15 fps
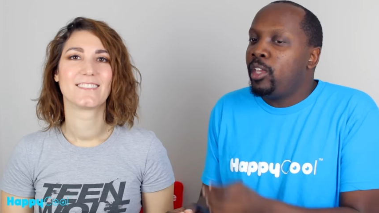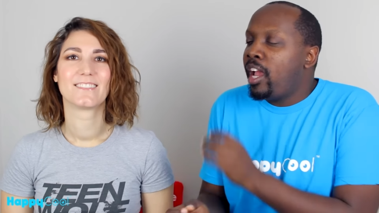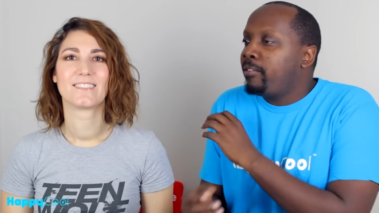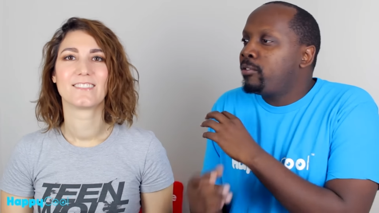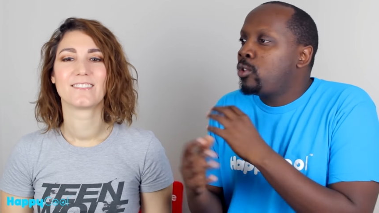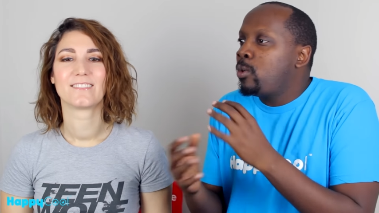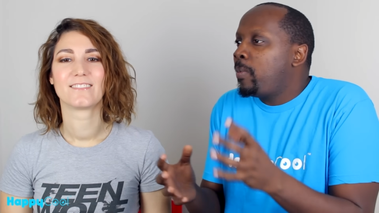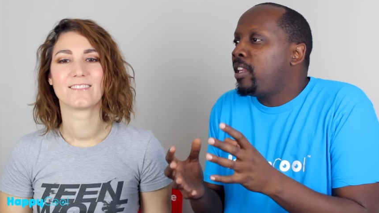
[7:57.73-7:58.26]
Speaker 1: when you
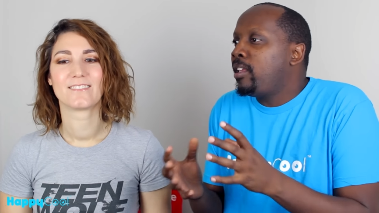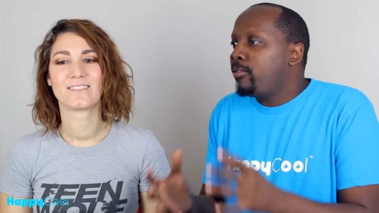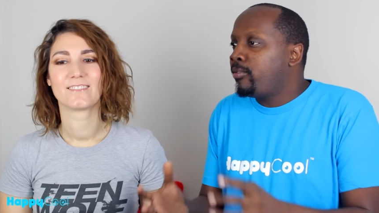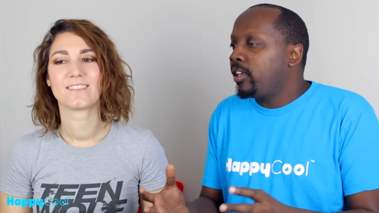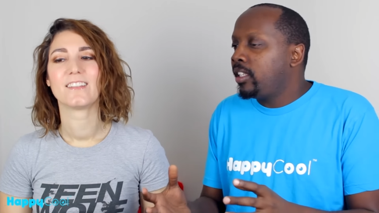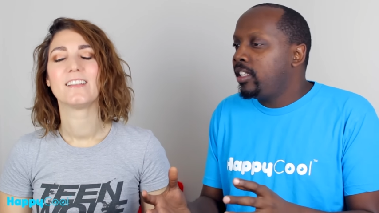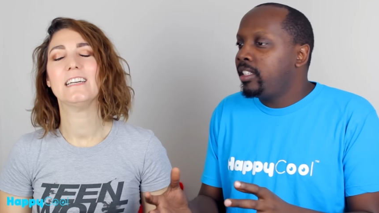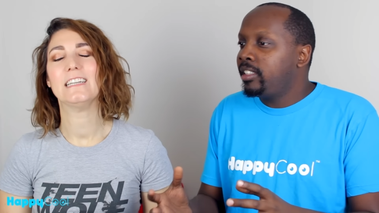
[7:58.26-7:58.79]
have too many
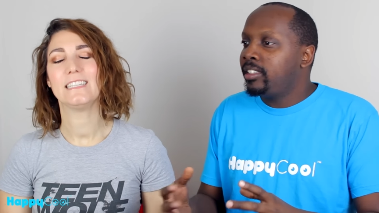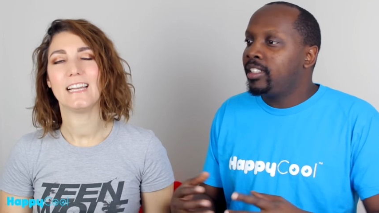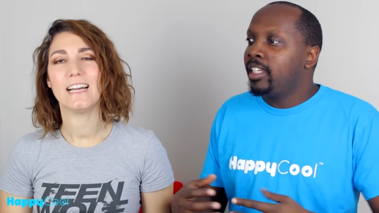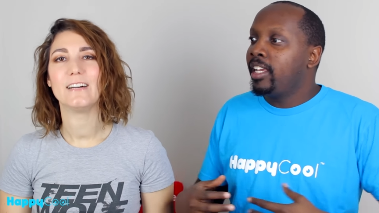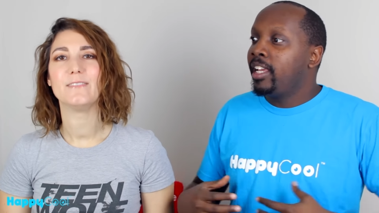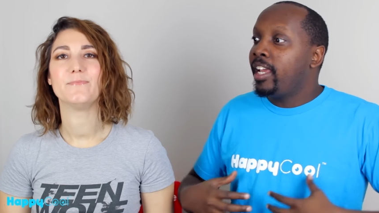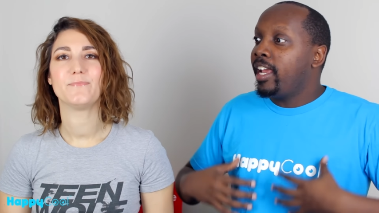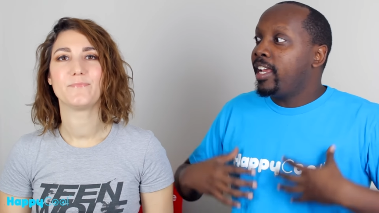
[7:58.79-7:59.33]
villains,
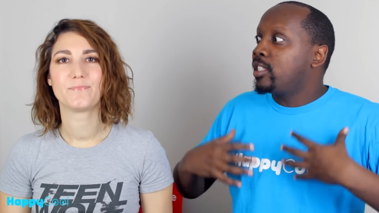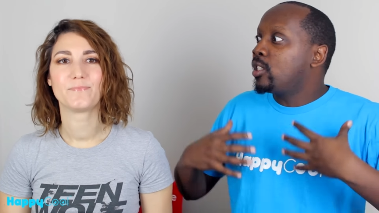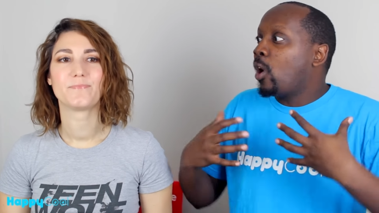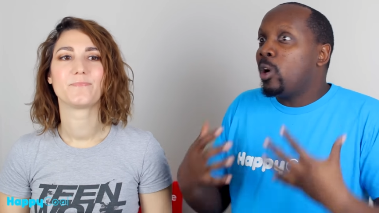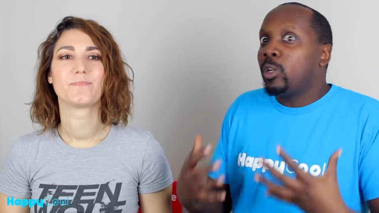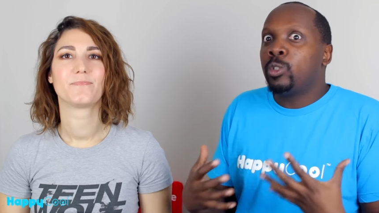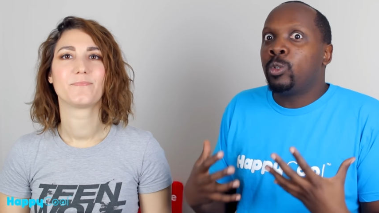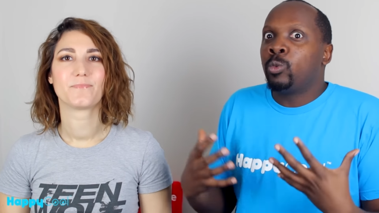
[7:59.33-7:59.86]
yeah, it's
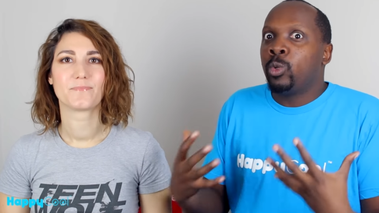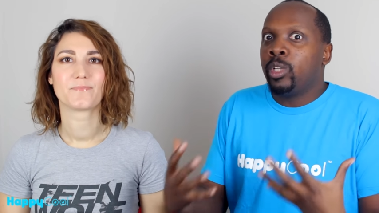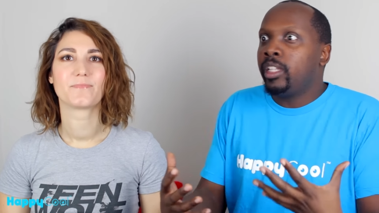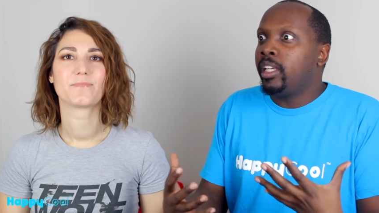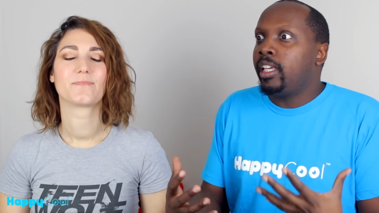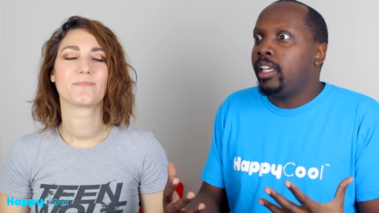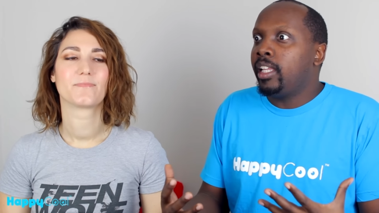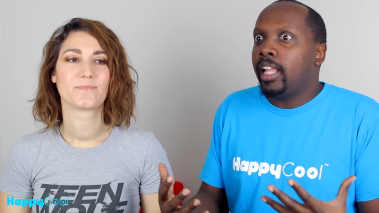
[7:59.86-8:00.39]
hard to
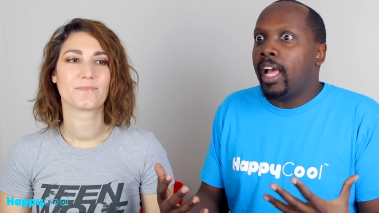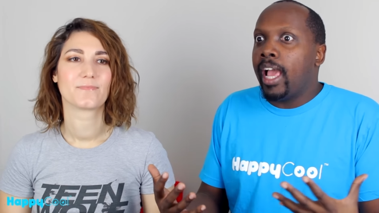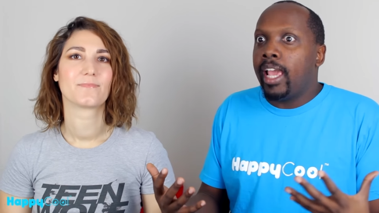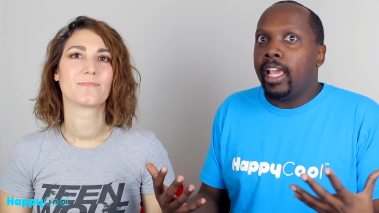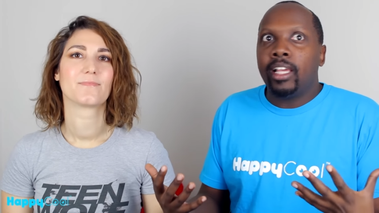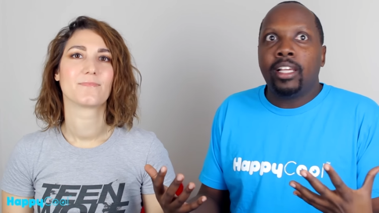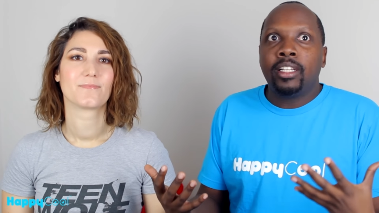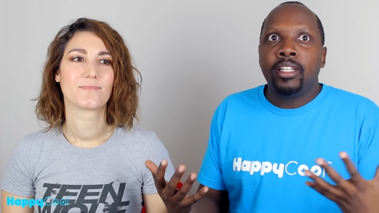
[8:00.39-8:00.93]
really
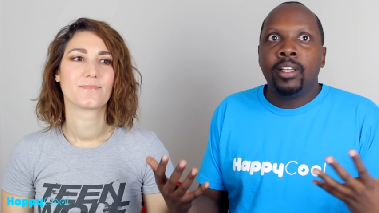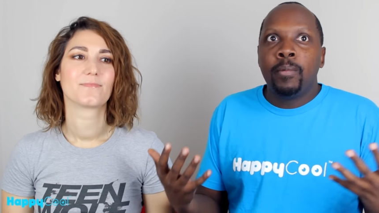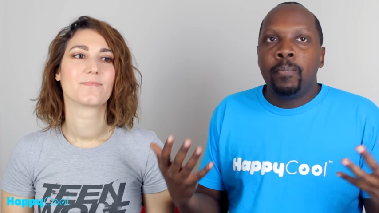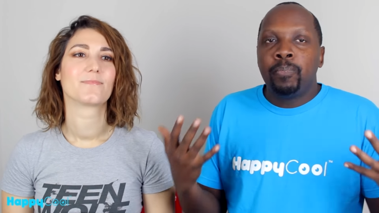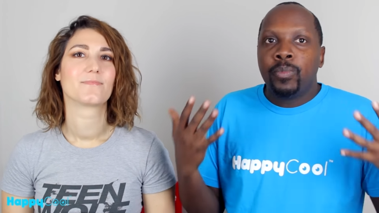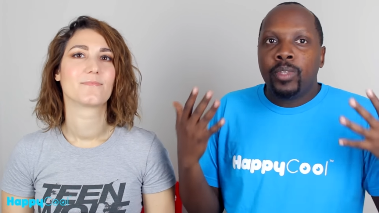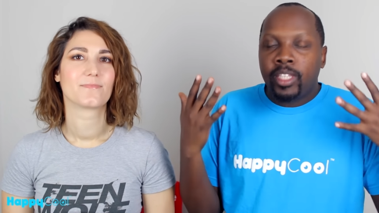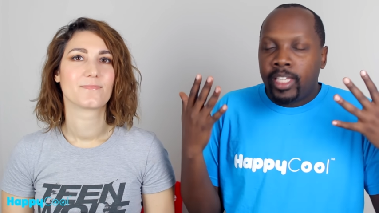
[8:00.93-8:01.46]
like
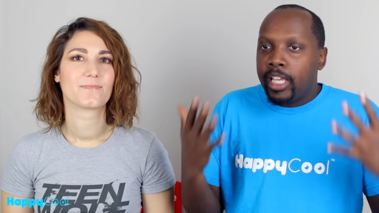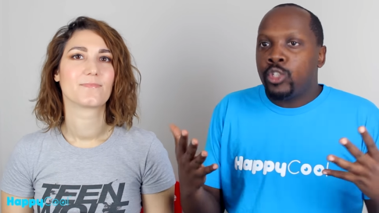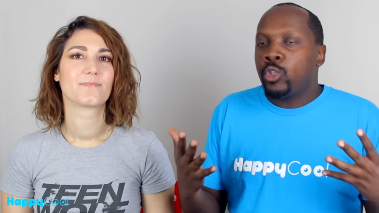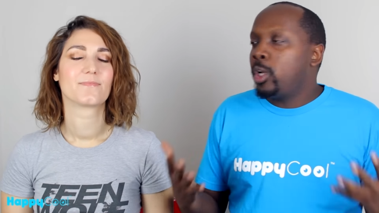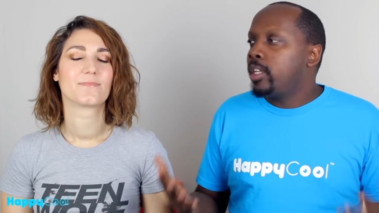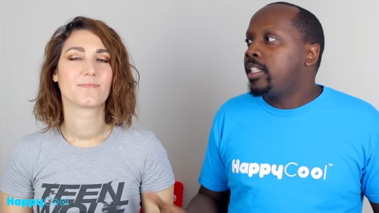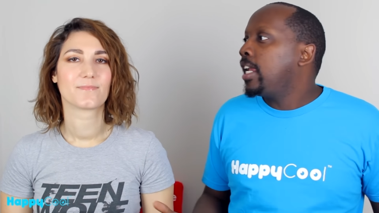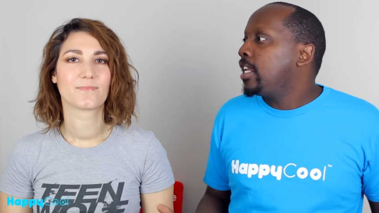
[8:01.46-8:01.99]
get
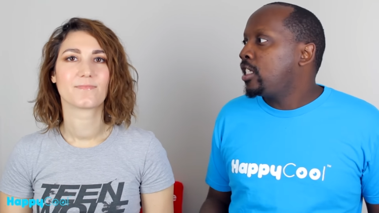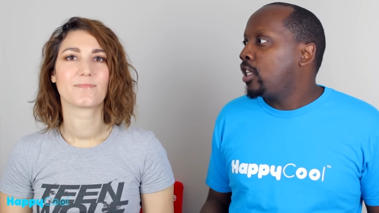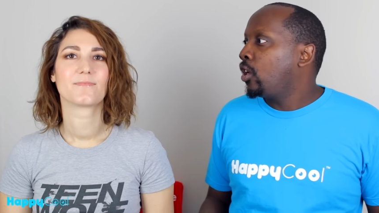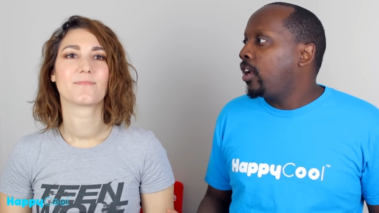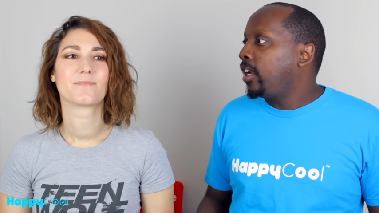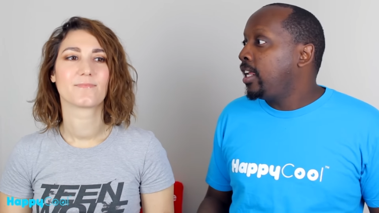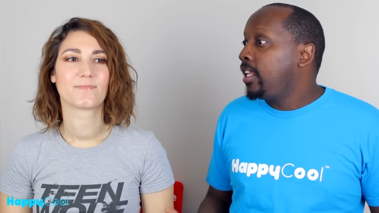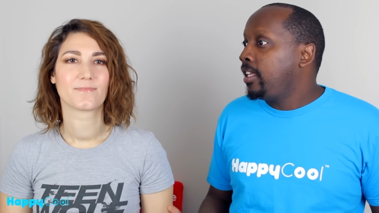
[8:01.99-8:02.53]
your
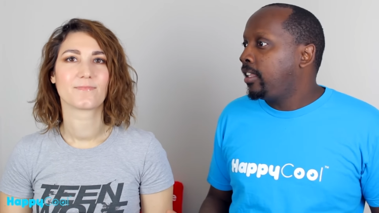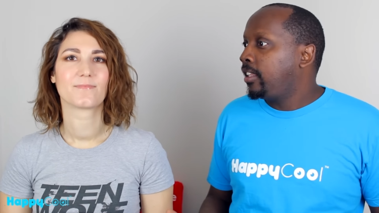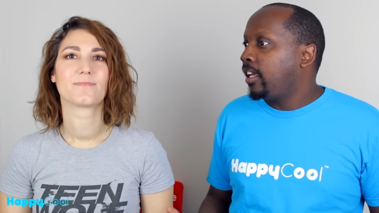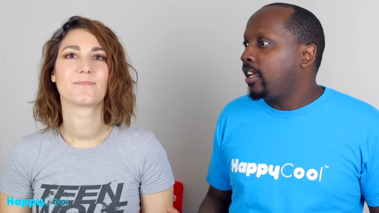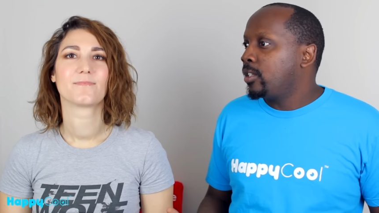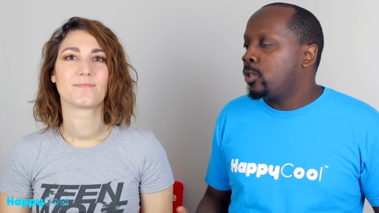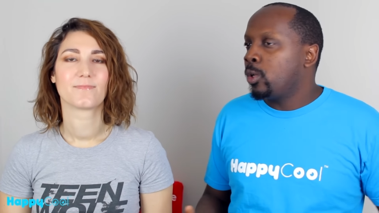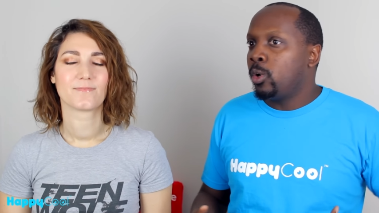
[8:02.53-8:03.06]
attention on
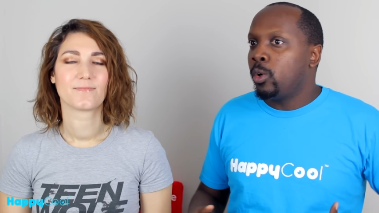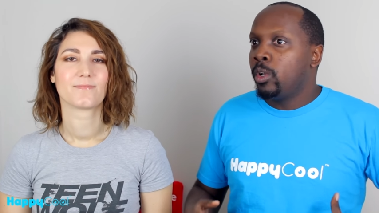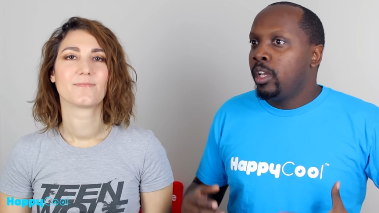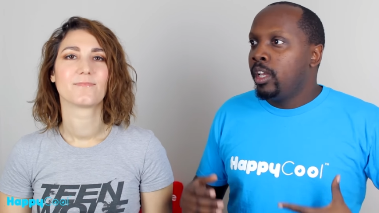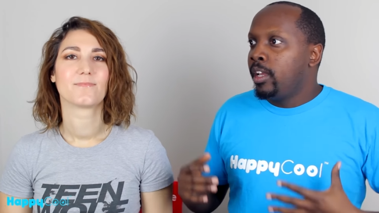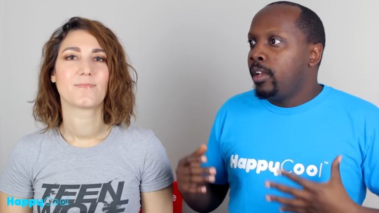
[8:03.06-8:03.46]
anything. So